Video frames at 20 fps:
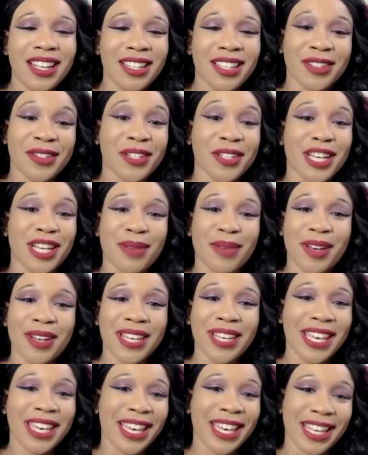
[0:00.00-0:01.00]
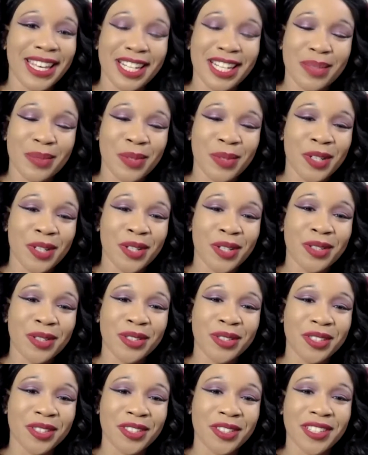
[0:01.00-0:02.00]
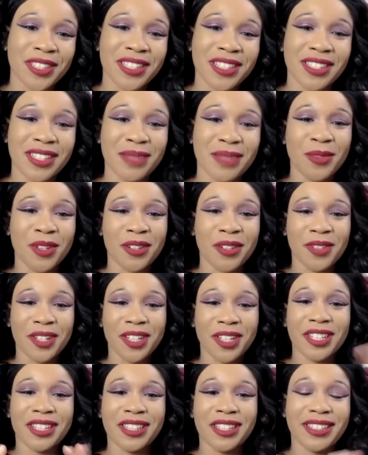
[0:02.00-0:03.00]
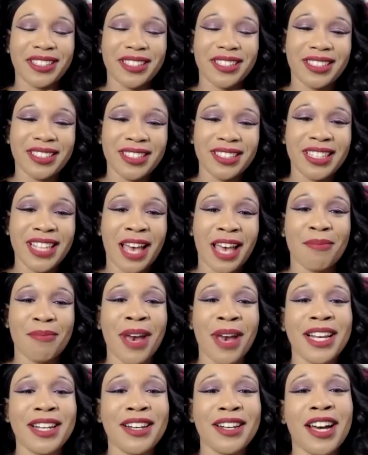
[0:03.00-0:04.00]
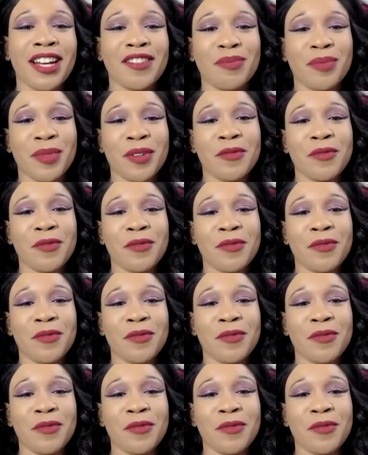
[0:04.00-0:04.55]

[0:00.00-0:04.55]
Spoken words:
learning about kink and exploring culture somewhere where that might not have been